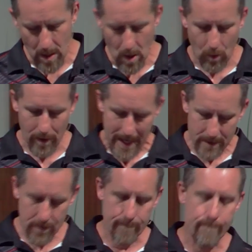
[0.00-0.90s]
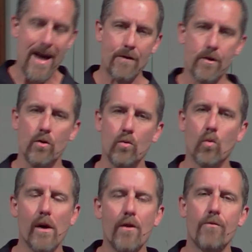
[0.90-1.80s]
Well, that's Matthew
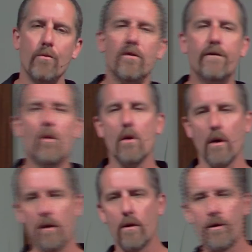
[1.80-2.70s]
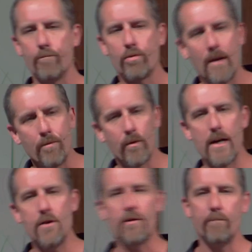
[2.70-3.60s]
1 through 4, the
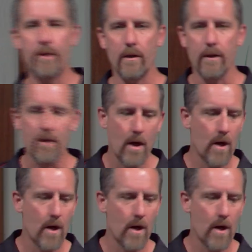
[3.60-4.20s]
preparation period,